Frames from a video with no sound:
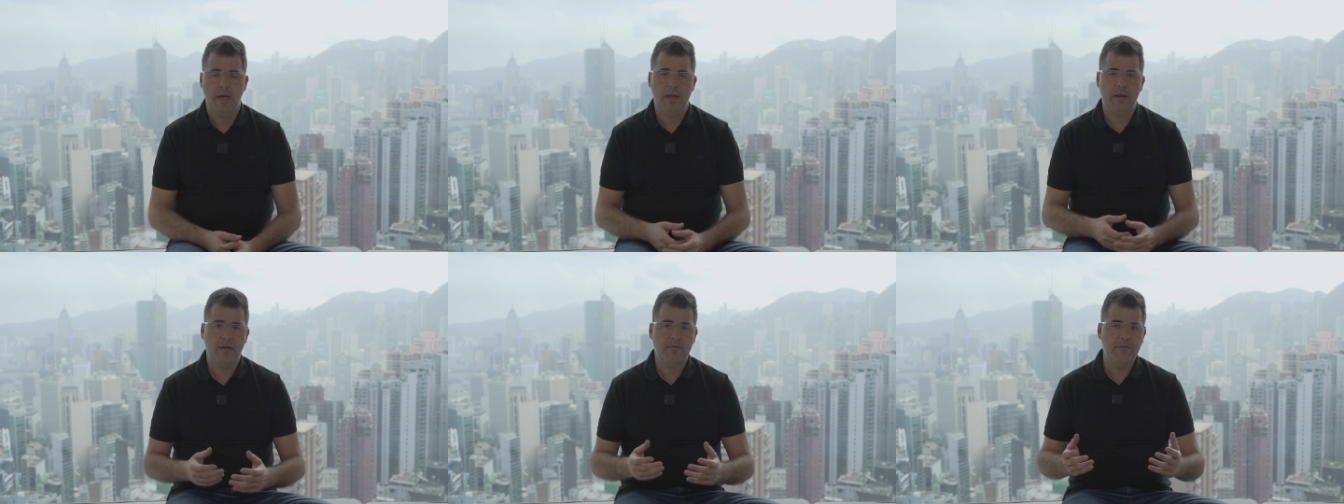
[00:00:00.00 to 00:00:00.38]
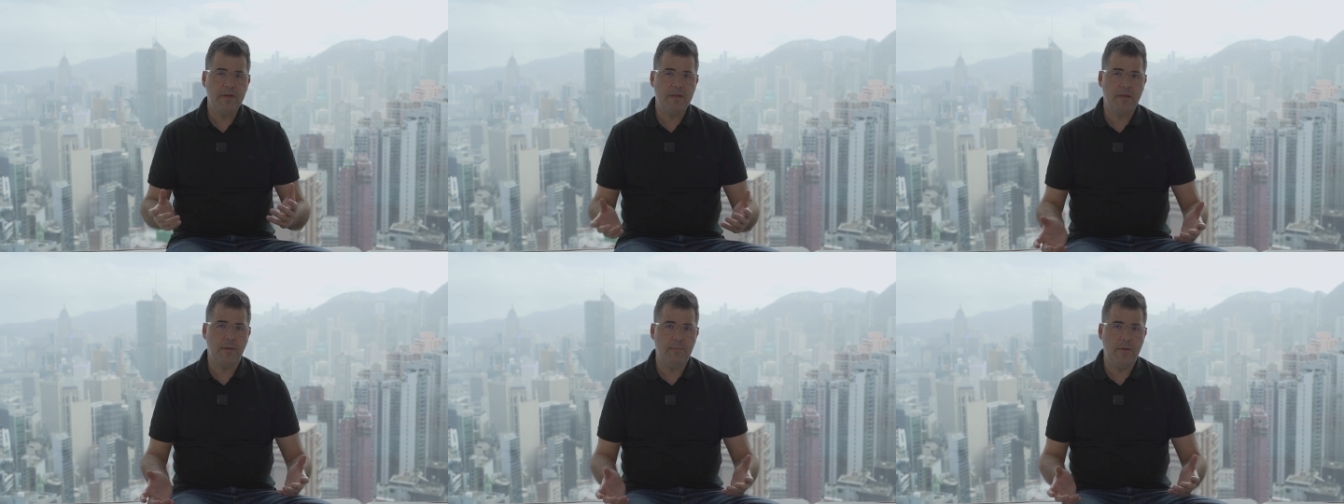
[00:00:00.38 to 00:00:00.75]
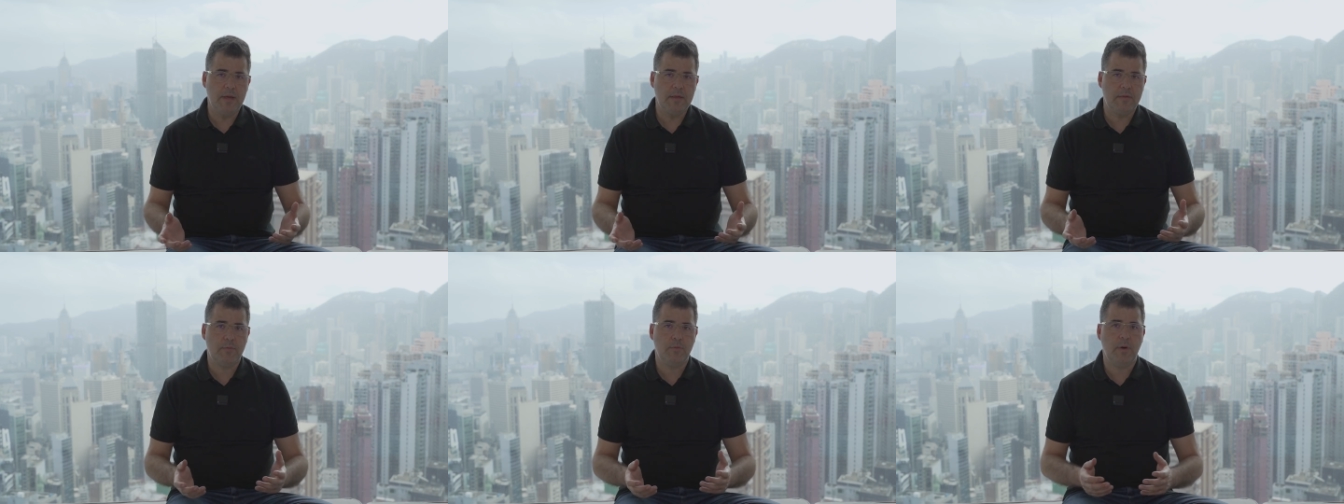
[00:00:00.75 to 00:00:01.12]
And I think the
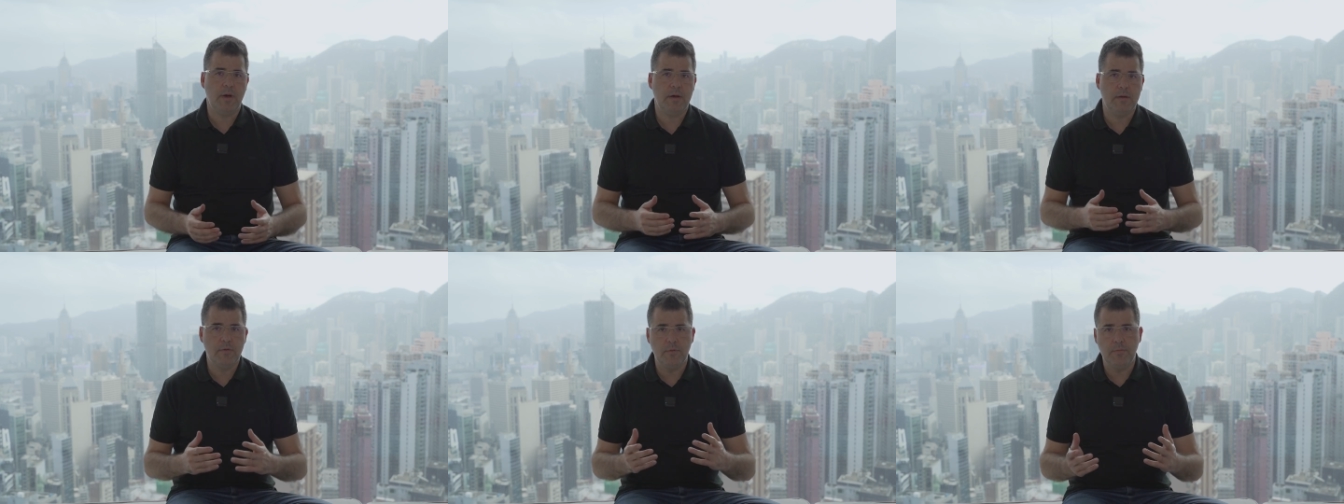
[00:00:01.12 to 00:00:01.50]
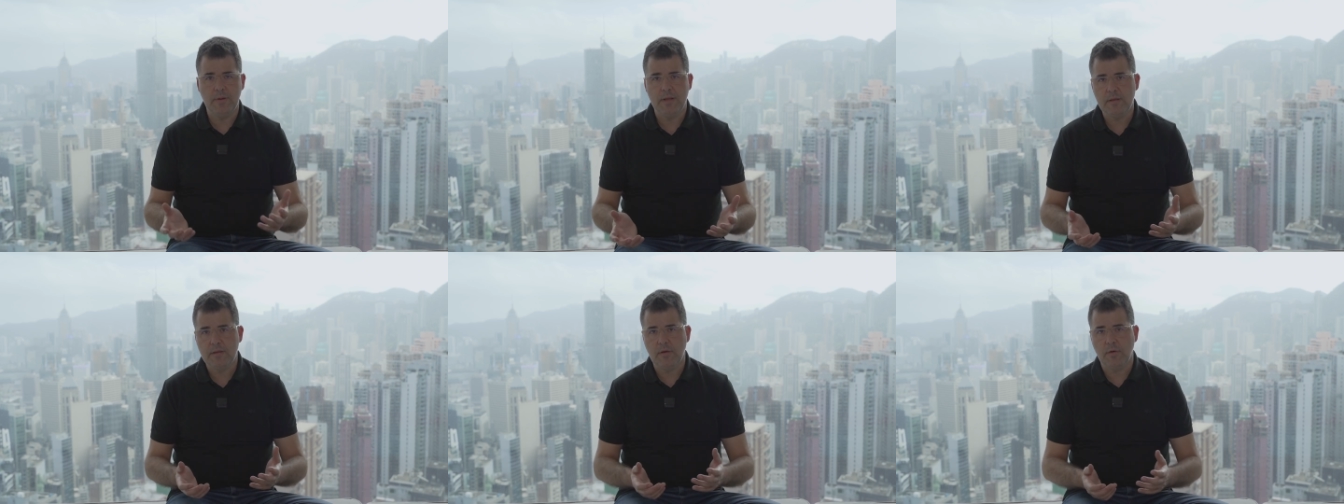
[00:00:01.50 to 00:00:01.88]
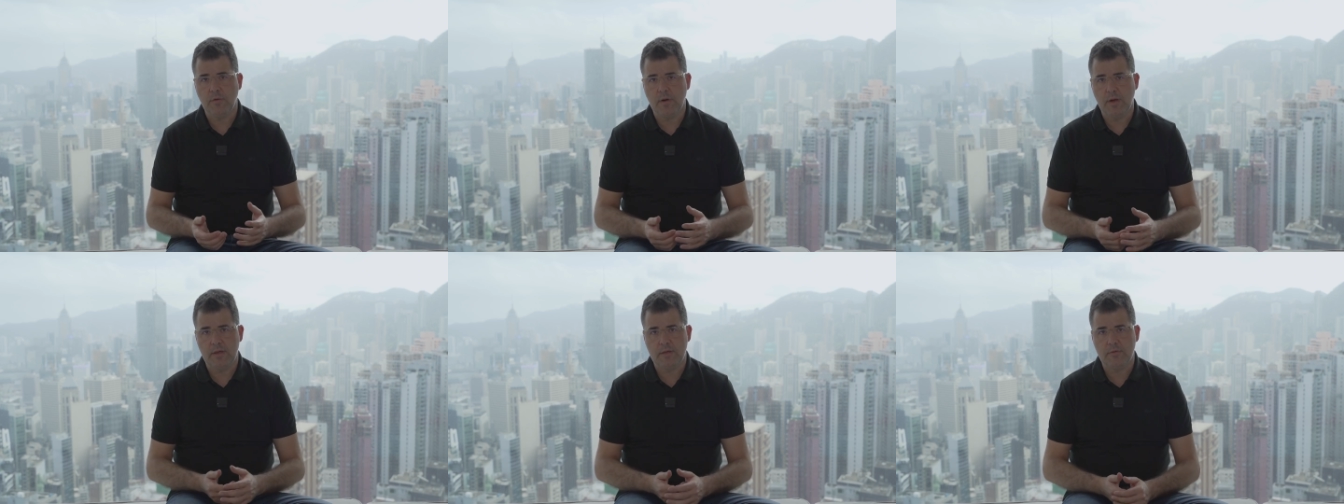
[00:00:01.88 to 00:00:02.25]
best way to build your
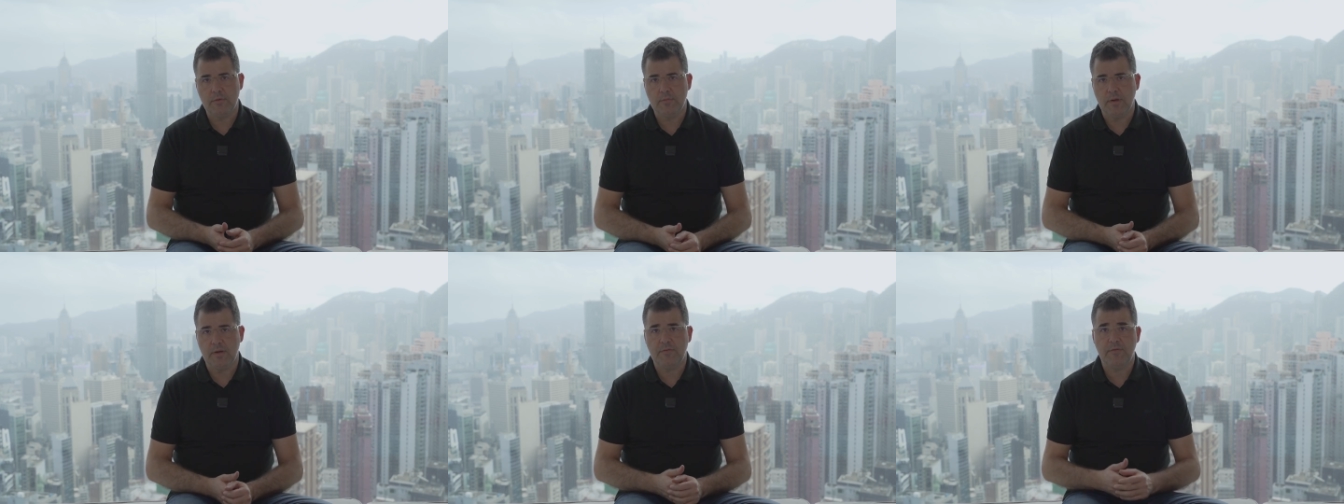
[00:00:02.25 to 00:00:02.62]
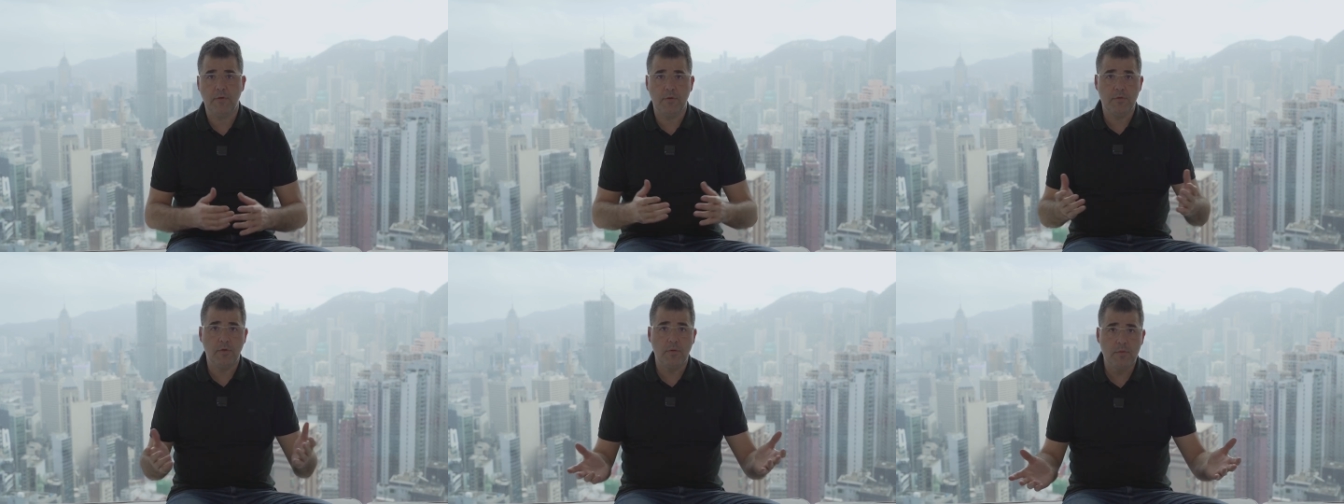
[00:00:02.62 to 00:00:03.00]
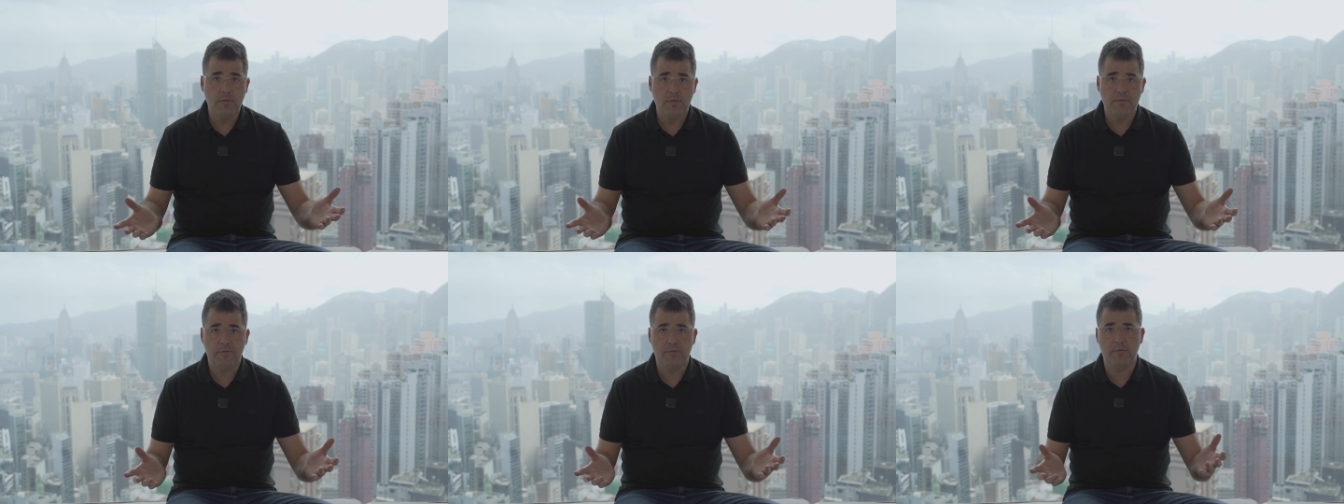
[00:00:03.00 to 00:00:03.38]
resume for
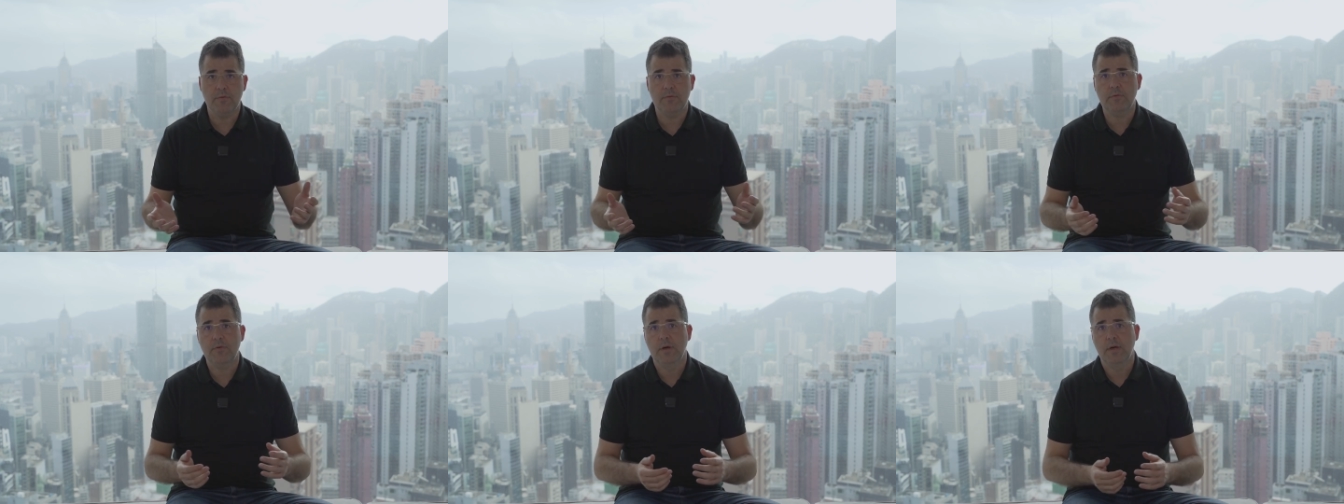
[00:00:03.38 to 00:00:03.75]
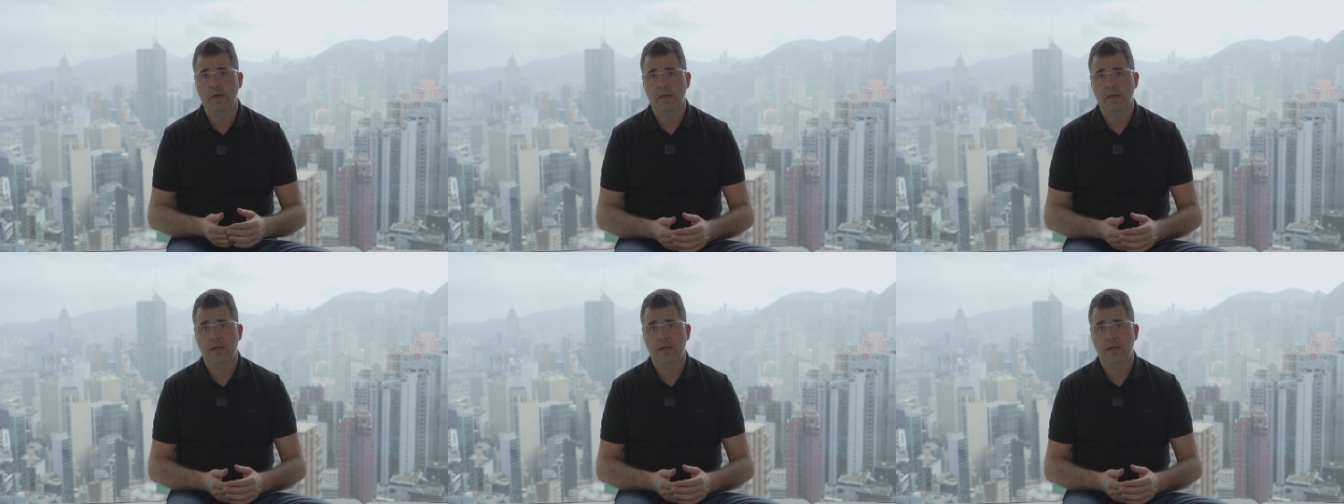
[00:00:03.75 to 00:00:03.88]
those of you